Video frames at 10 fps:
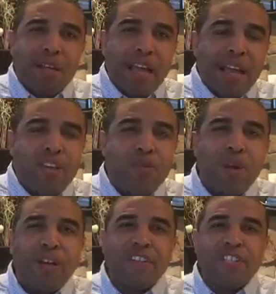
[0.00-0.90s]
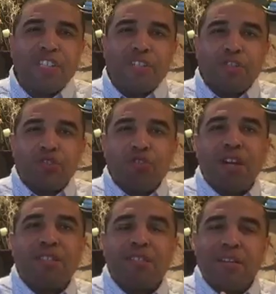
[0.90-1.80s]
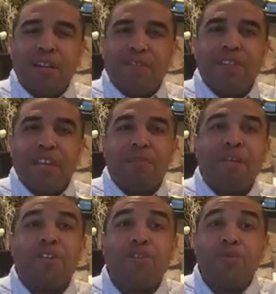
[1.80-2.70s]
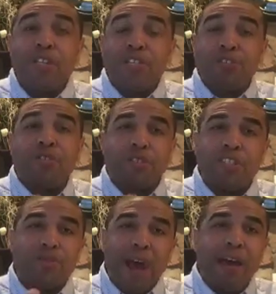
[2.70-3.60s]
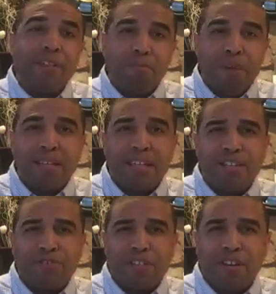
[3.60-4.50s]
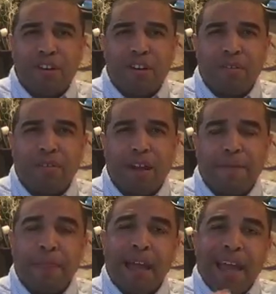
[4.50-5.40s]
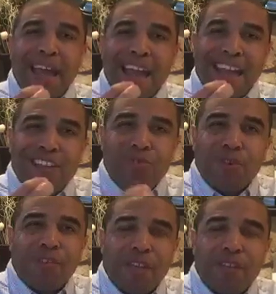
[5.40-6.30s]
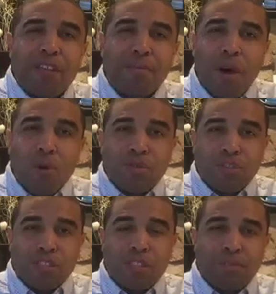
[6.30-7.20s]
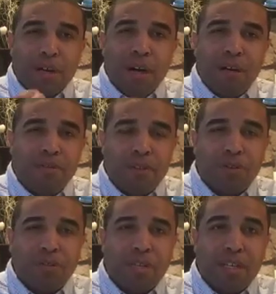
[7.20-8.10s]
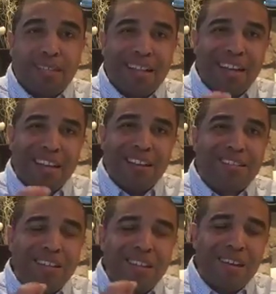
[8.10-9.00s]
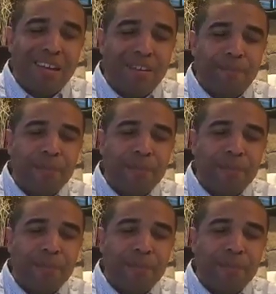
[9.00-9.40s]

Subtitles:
And you will have engendered trust of them in you, that you have their best interests at heart, right? And you have given them ownership of those things. Now here's the key.